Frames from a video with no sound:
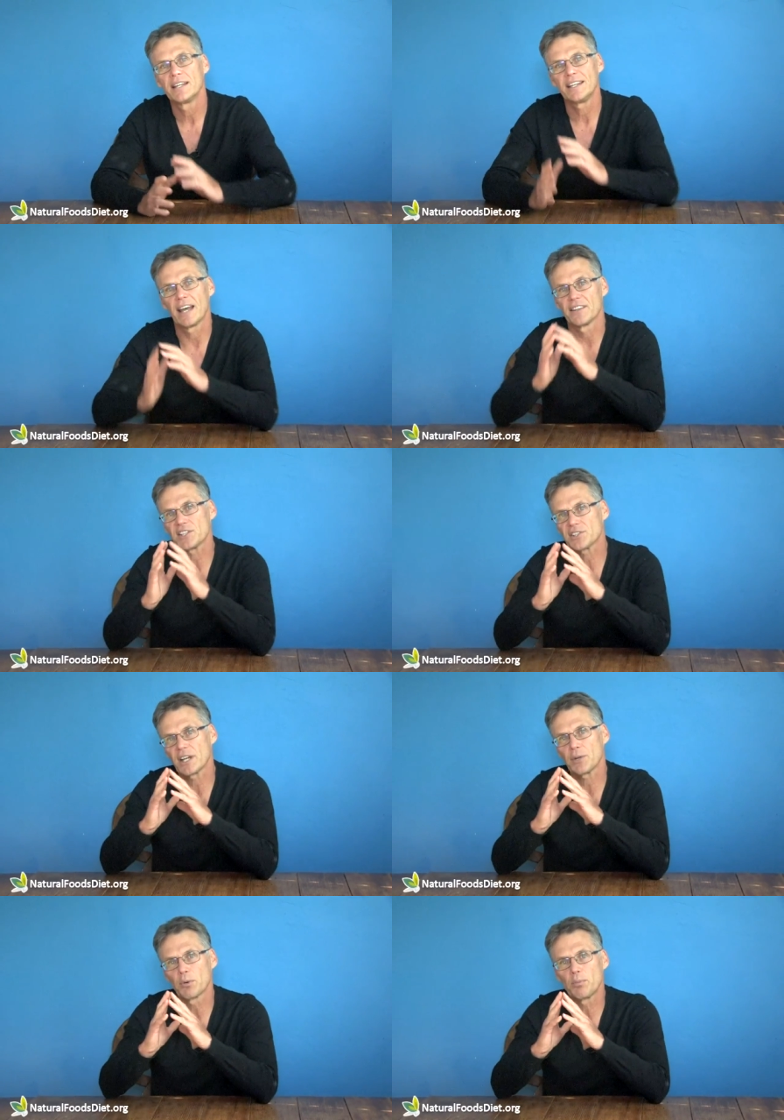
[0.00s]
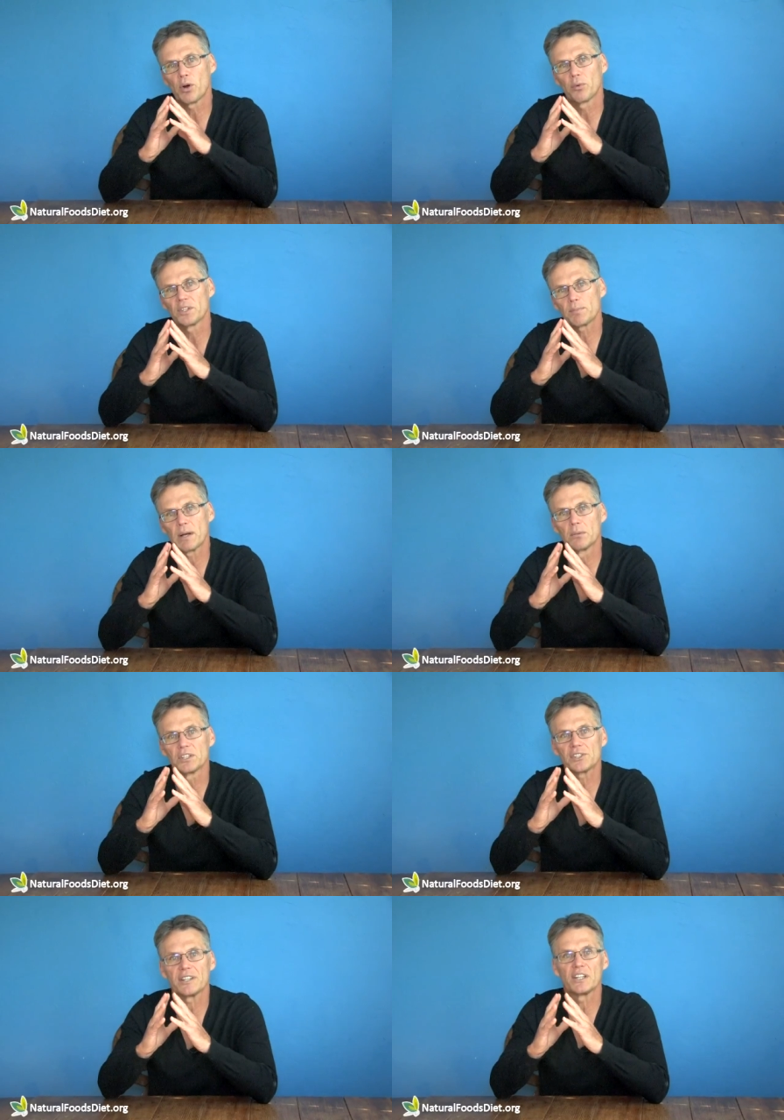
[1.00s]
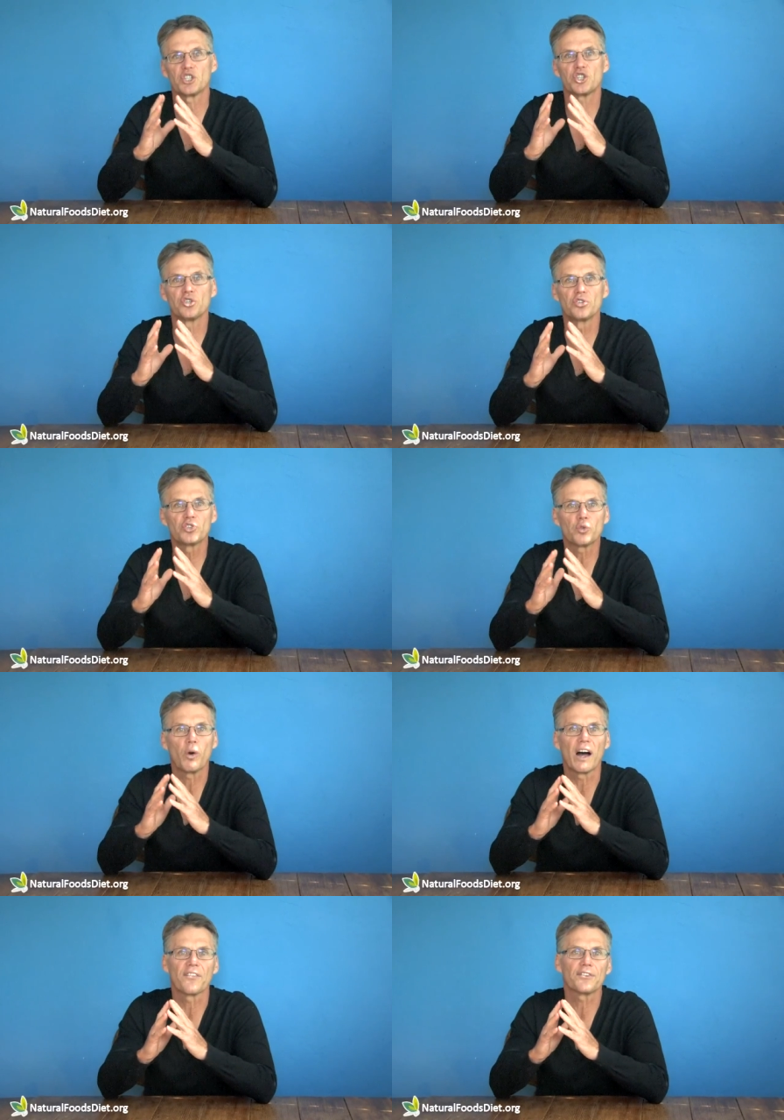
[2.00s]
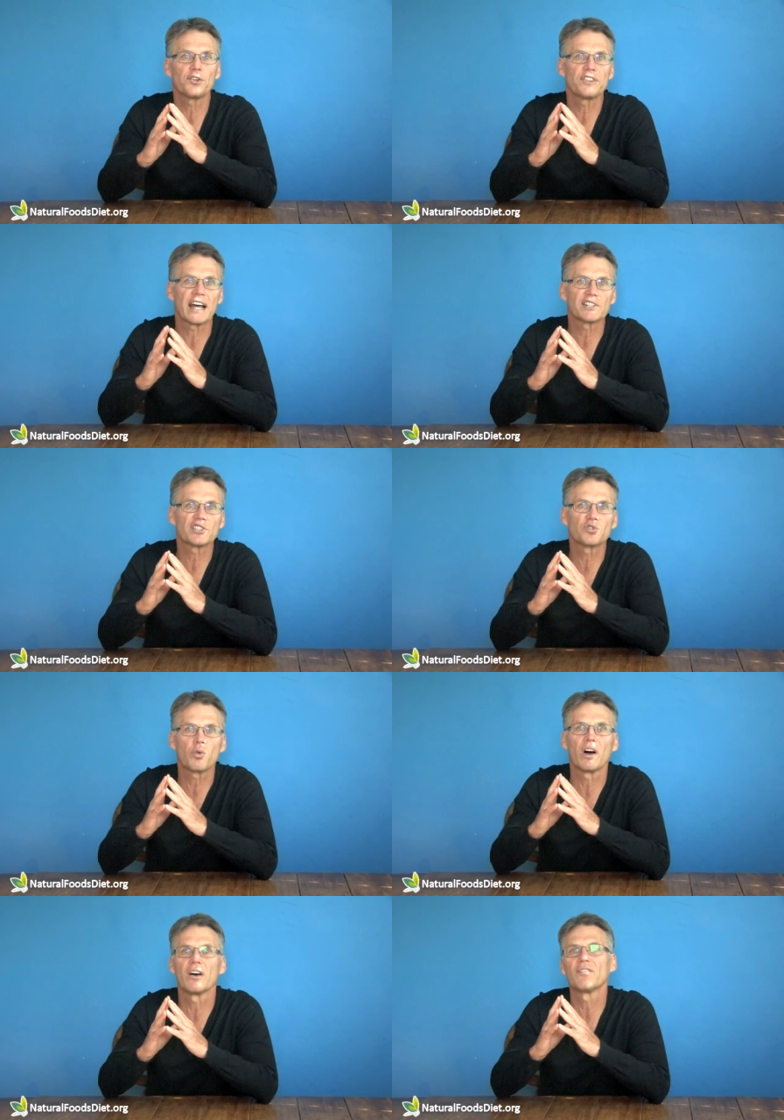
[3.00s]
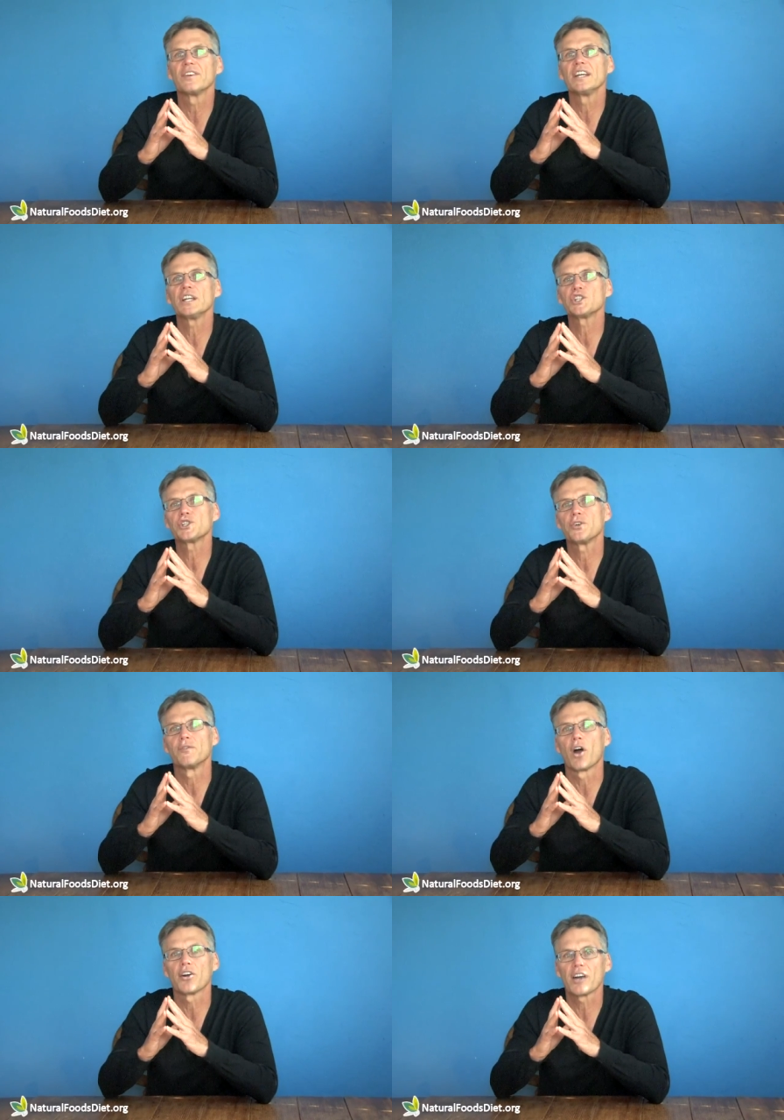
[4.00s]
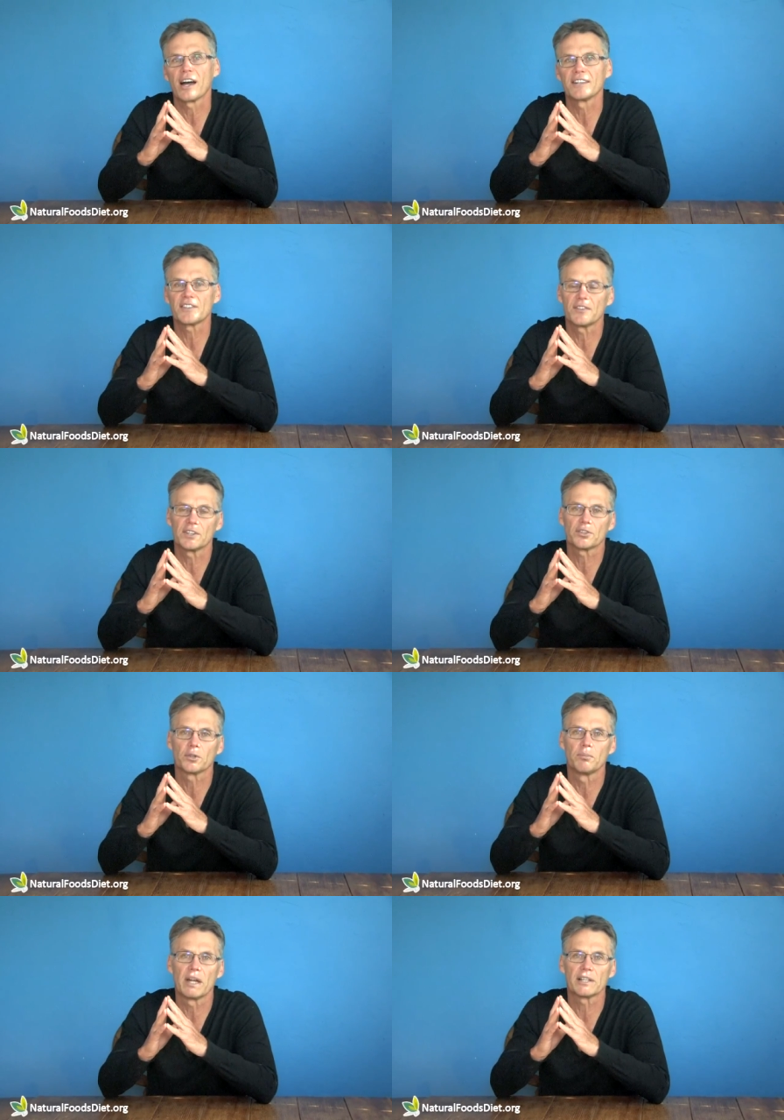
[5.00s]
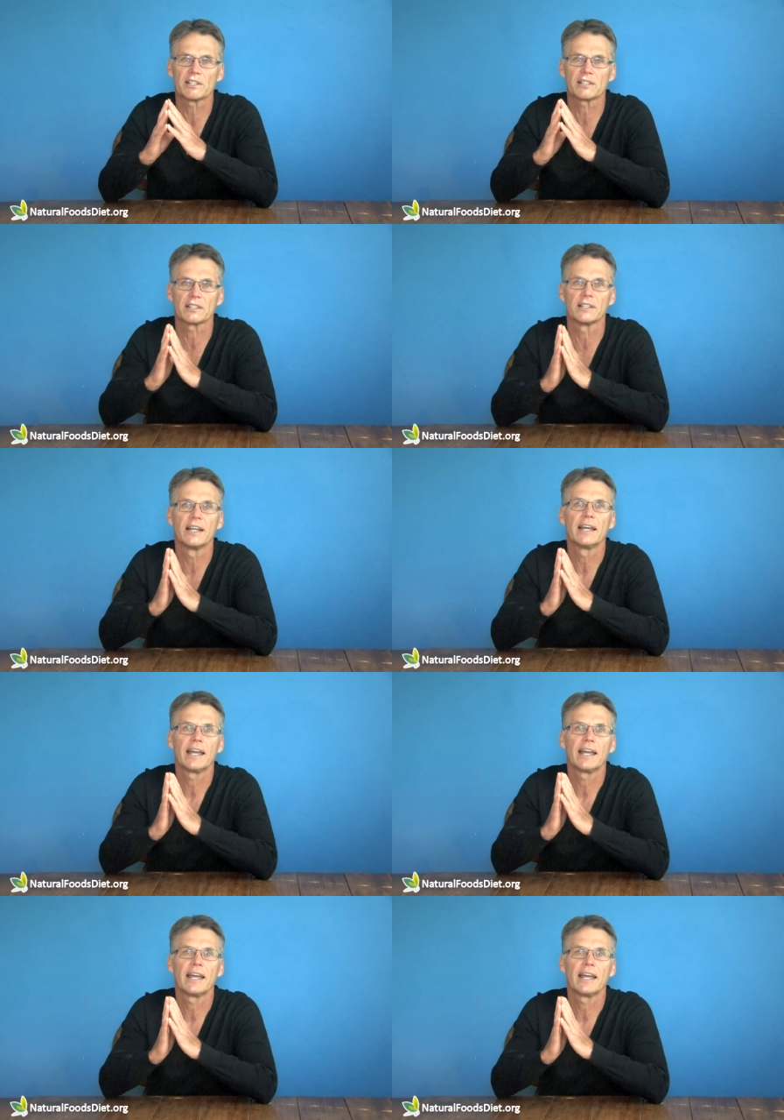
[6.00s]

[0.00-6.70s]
Now, this study report was published in the June 12, 2012 issue of Archives of Internal Medicine,